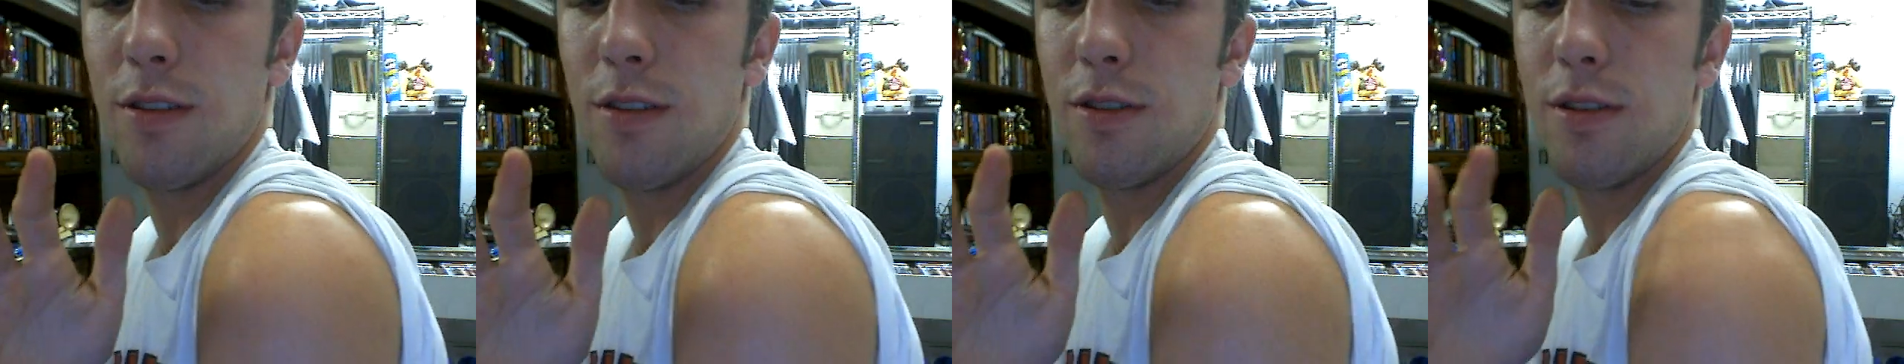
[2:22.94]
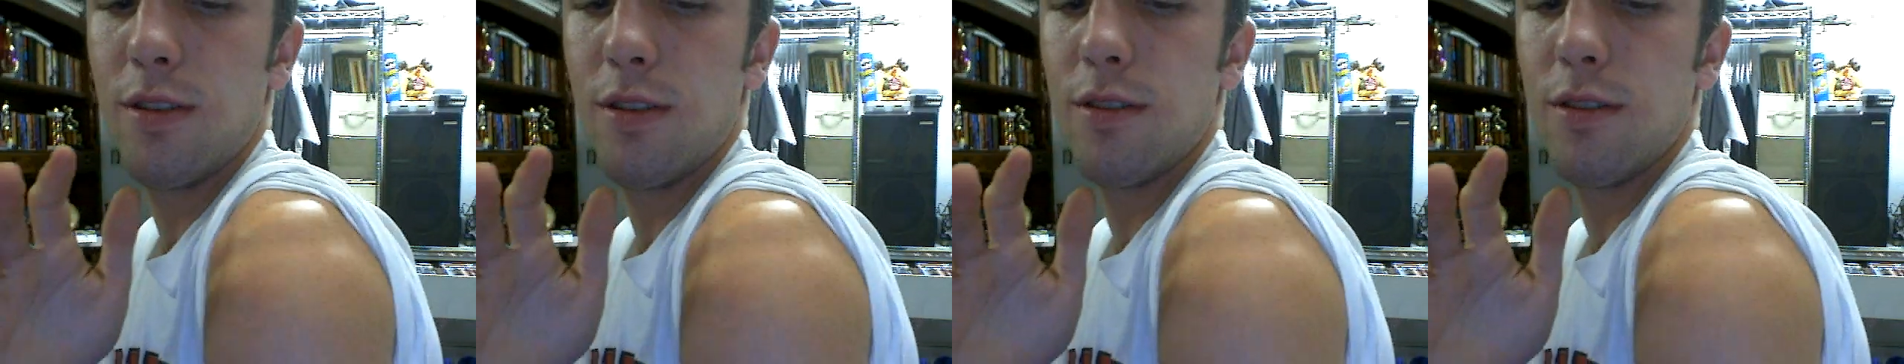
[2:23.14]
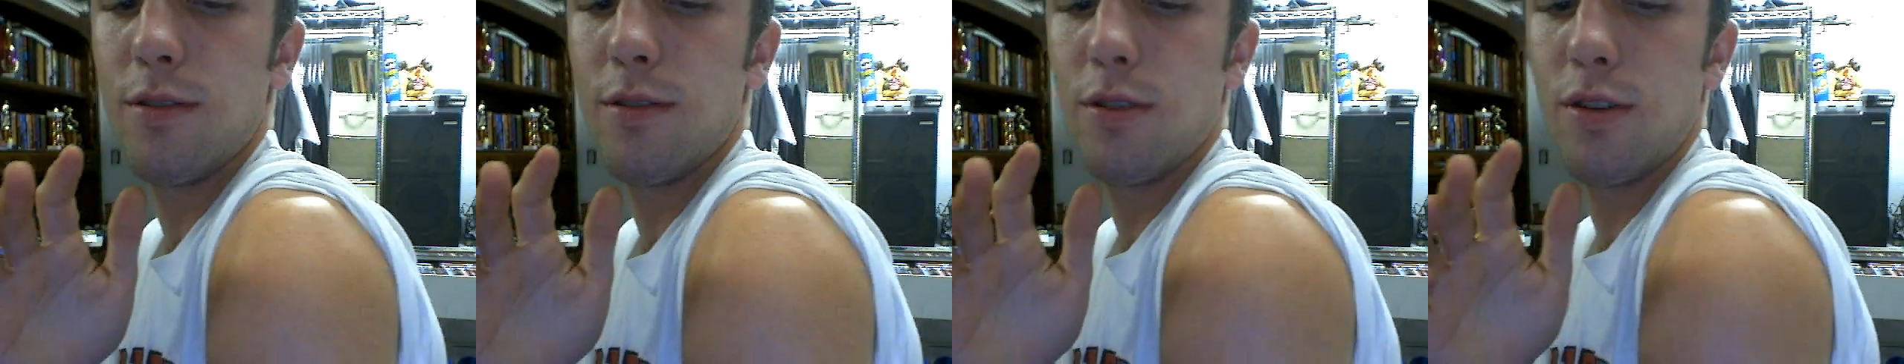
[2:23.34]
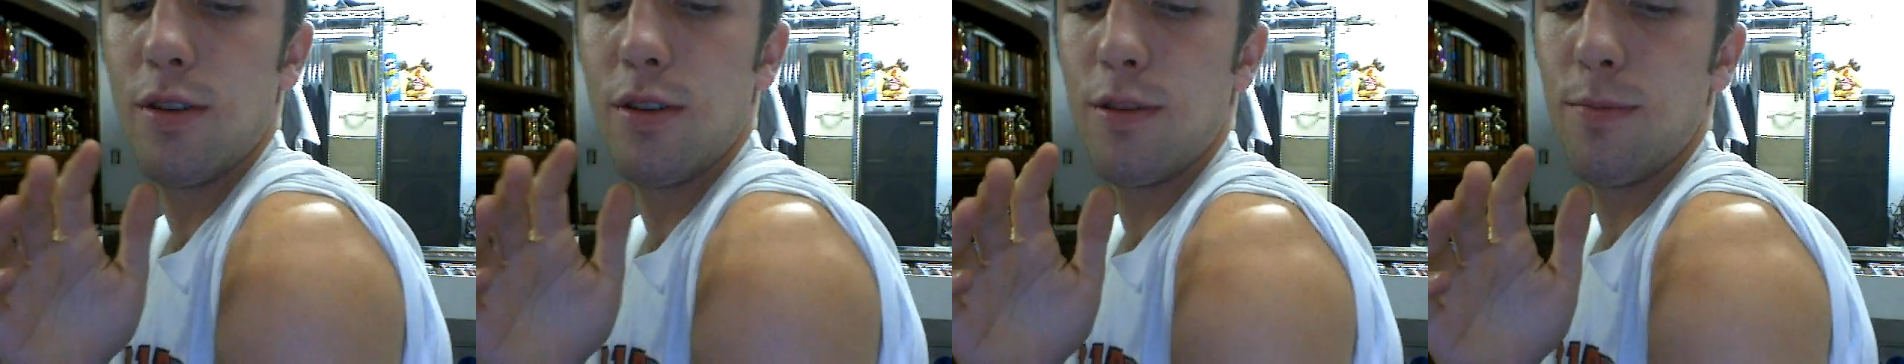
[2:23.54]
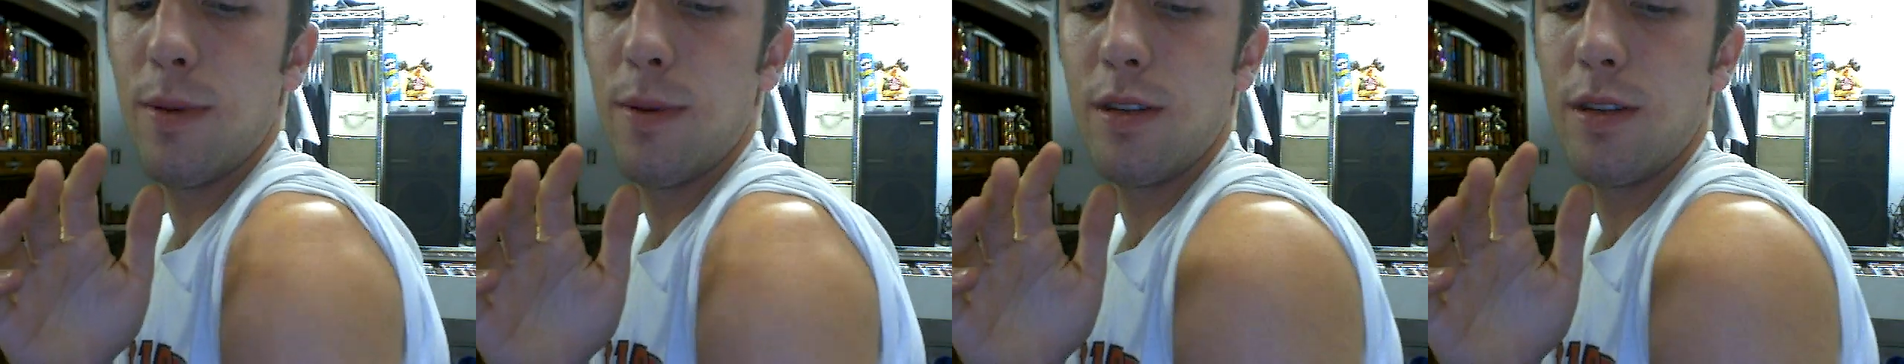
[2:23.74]
Just,
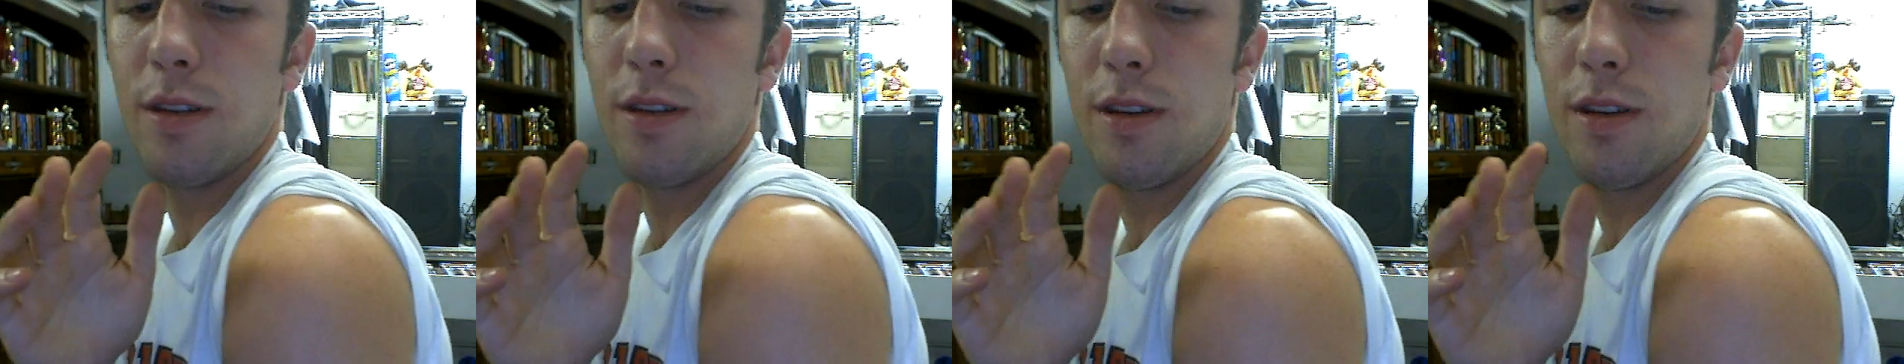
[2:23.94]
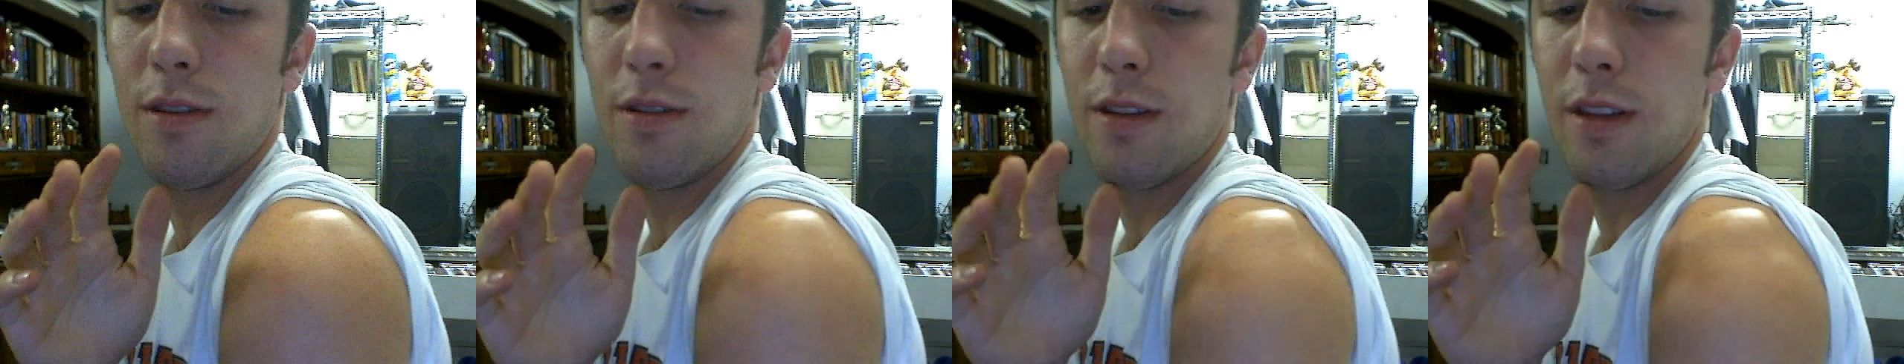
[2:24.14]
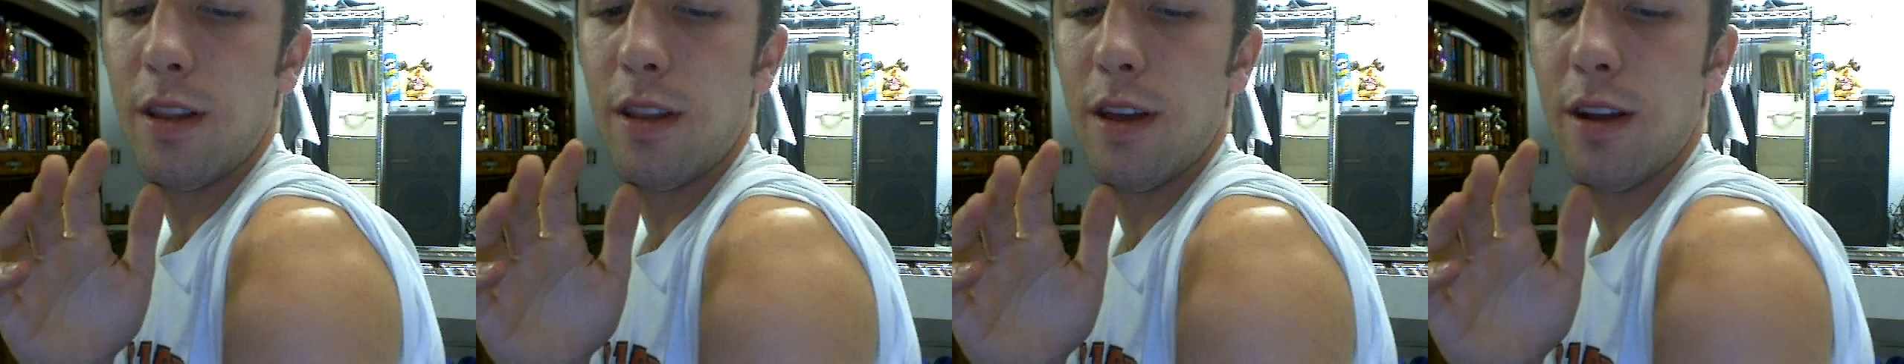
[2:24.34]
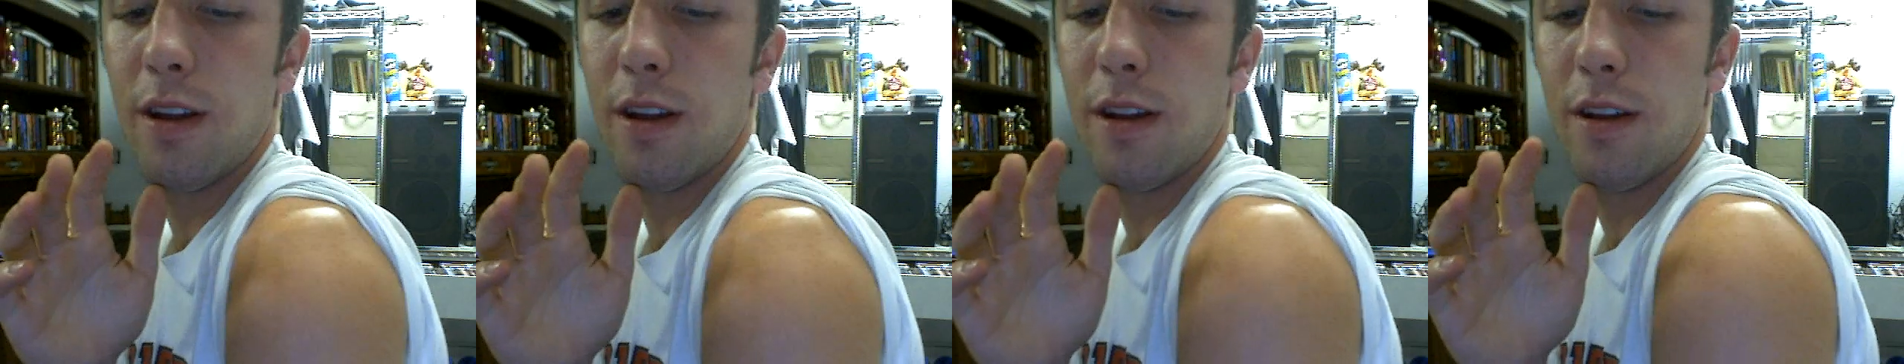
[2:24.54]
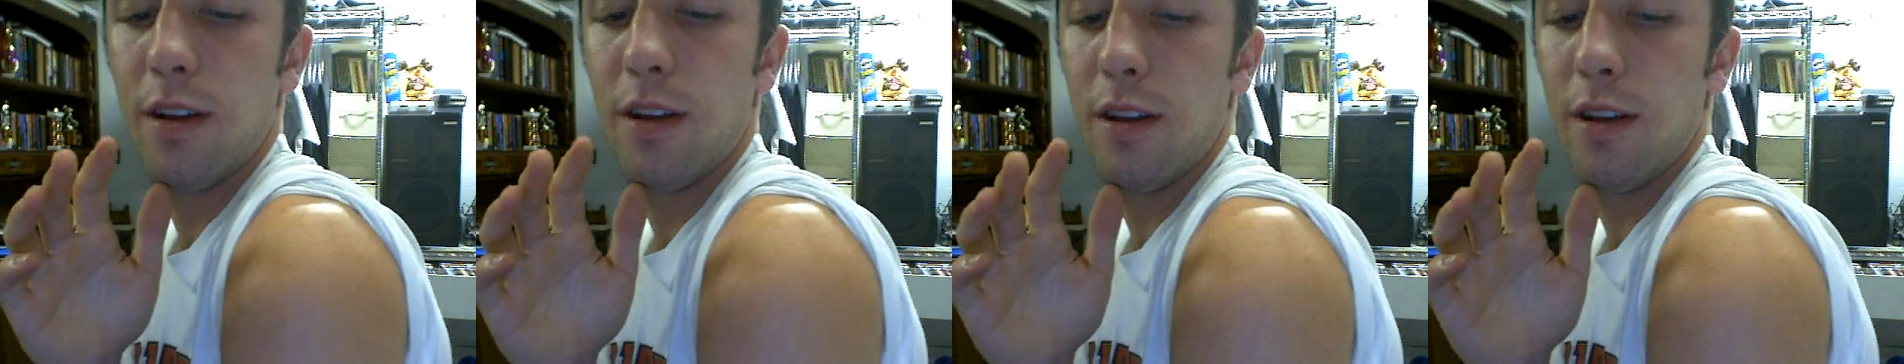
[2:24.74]
just by chilling there,